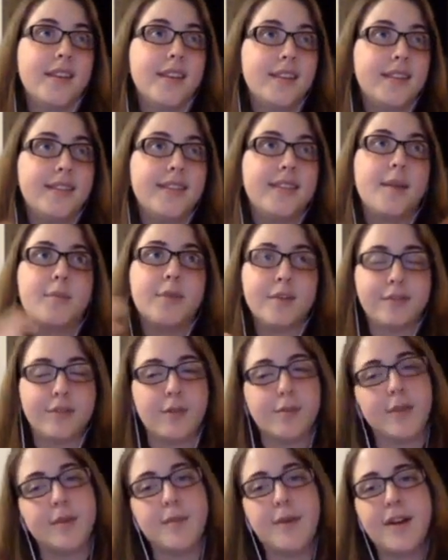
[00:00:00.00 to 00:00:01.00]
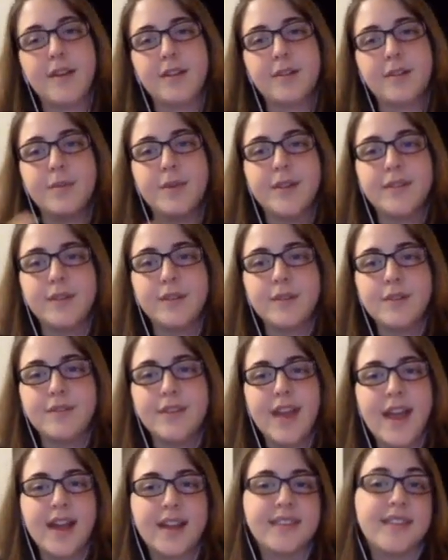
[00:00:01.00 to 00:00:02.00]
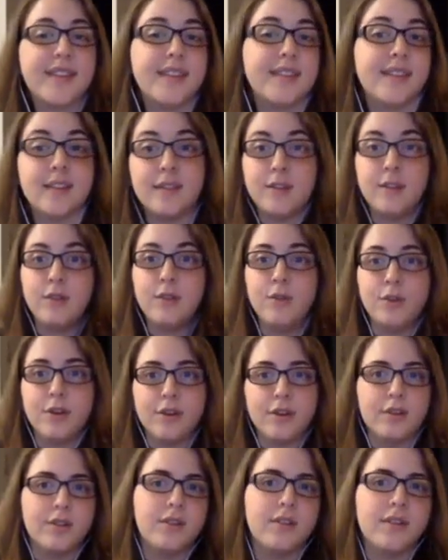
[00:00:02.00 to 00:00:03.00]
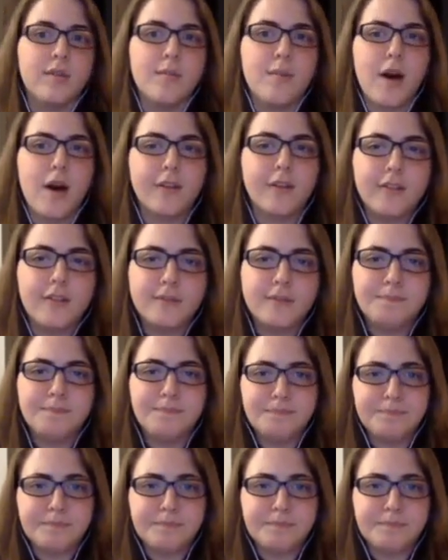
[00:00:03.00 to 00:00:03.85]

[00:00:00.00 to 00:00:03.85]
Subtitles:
separate from the model, but sort of acts as a tutor to the model.